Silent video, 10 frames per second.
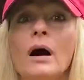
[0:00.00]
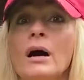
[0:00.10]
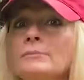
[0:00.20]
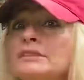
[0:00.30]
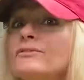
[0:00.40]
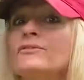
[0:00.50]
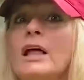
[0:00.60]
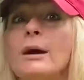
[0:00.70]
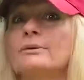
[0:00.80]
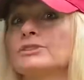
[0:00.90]
some
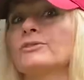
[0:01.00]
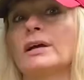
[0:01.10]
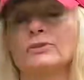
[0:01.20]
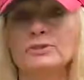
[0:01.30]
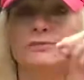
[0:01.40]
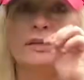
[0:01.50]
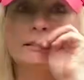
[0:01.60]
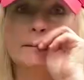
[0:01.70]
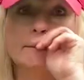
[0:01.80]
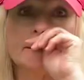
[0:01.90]
flowers around those
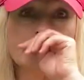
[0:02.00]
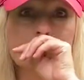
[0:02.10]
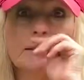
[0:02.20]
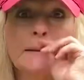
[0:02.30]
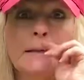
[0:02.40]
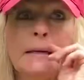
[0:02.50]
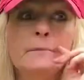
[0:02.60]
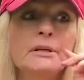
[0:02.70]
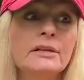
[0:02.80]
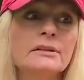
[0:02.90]
vegetables,
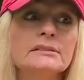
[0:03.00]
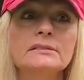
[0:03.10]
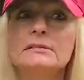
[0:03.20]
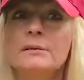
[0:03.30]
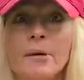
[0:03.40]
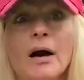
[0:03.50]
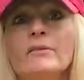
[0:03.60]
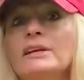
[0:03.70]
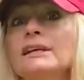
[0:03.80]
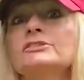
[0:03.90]
because the
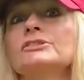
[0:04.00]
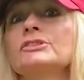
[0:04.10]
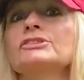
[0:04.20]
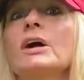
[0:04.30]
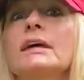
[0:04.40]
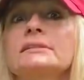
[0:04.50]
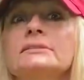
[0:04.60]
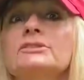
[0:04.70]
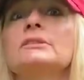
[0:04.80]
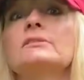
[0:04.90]
pollinators are
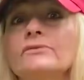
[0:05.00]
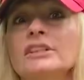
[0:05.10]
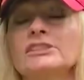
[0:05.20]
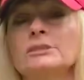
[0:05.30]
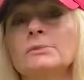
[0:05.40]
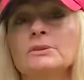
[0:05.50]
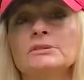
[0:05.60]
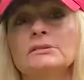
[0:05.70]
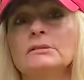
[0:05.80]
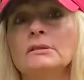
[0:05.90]
attracted to the
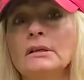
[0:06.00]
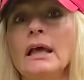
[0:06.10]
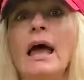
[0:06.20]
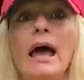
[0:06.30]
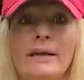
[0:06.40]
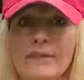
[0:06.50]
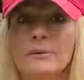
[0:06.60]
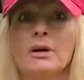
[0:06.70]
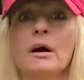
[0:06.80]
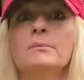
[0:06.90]
vegetables and they
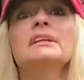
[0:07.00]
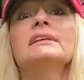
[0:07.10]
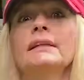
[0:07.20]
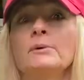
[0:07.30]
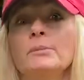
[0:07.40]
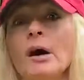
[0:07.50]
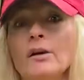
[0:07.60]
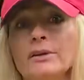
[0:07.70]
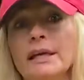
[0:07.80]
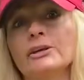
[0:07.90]
will come in and they will
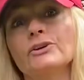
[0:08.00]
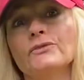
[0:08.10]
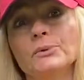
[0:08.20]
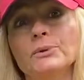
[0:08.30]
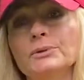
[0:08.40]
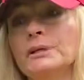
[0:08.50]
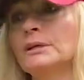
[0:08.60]
pollinate your food.